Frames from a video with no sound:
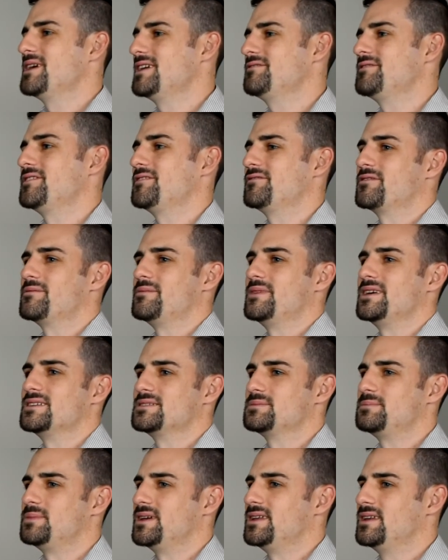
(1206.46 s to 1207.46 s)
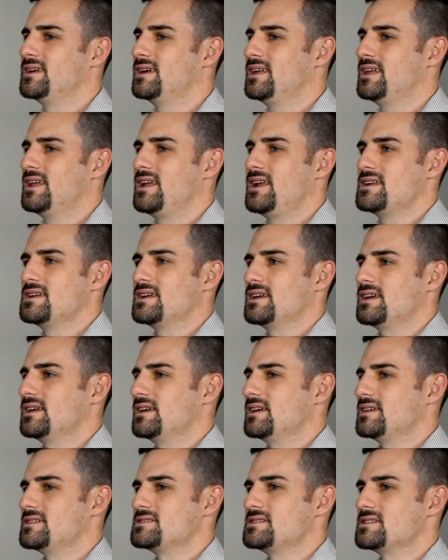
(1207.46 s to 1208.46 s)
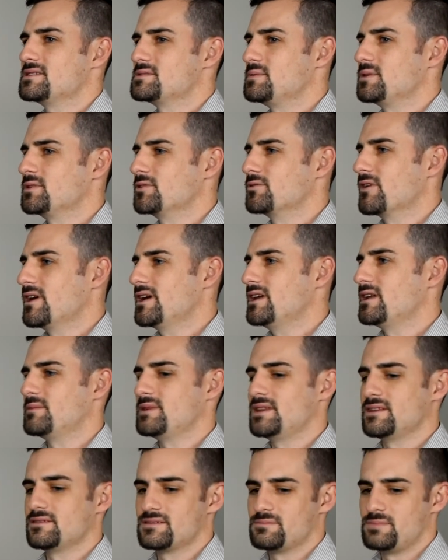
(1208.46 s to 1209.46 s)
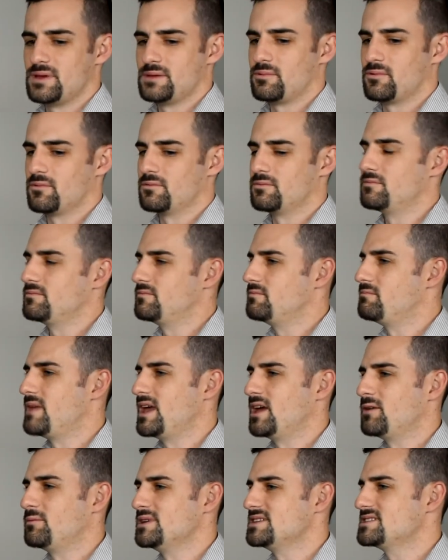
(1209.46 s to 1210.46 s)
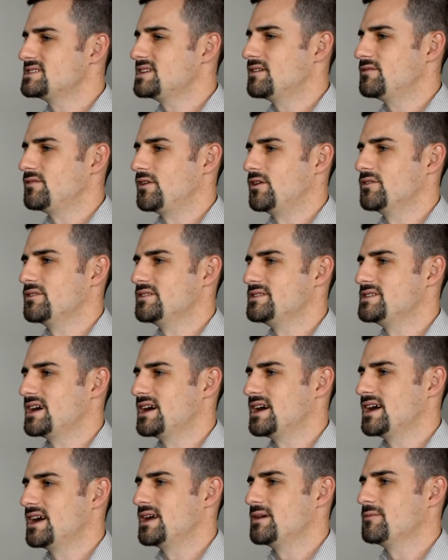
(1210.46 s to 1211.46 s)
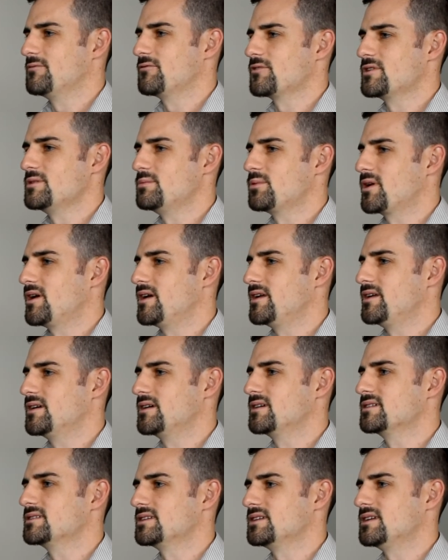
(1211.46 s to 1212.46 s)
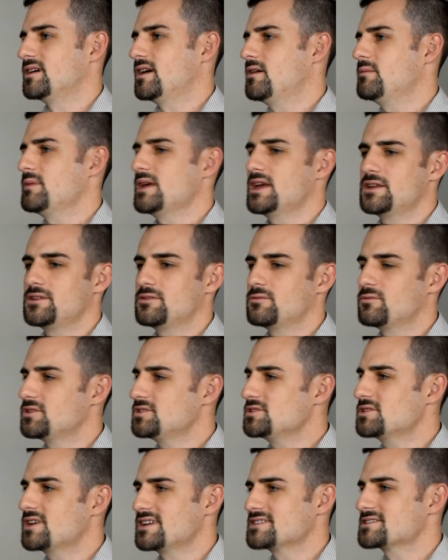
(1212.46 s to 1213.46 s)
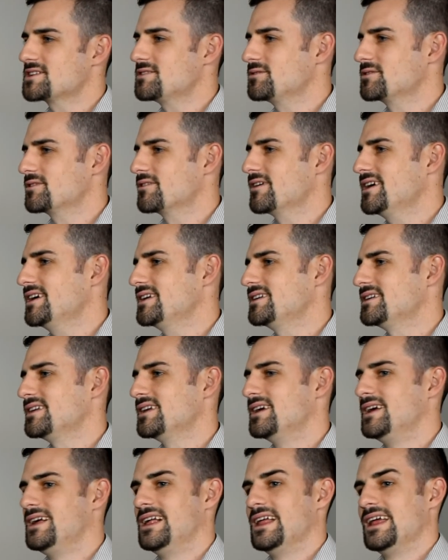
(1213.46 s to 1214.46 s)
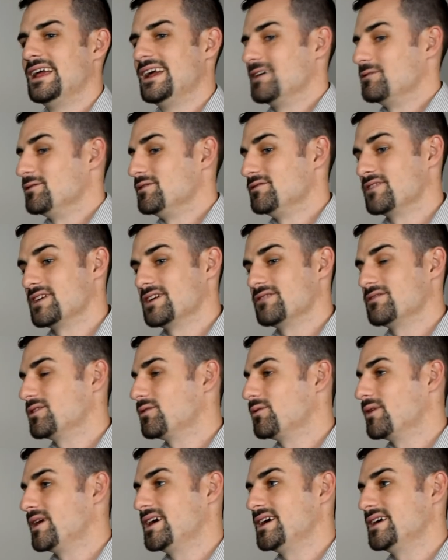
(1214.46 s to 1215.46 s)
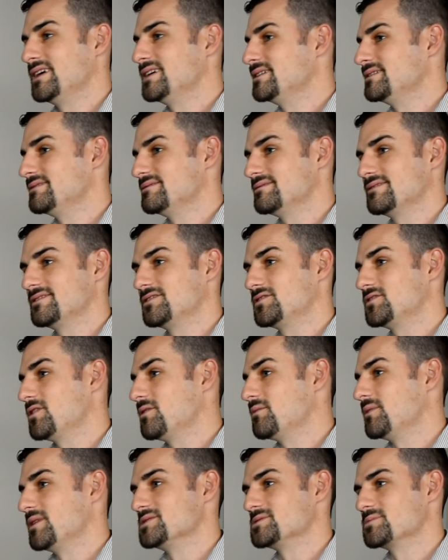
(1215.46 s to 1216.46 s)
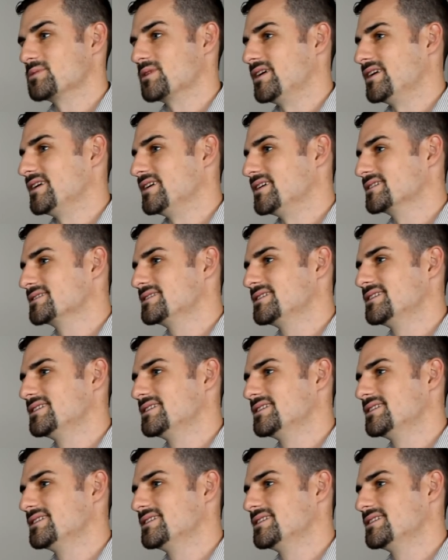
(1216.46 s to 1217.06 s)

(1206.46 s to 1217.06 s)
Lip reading: benefit from this. But it's just been great. I mean, people mail me stuff all the time, free product, and oh man, what you got's going great. And we've given away so much product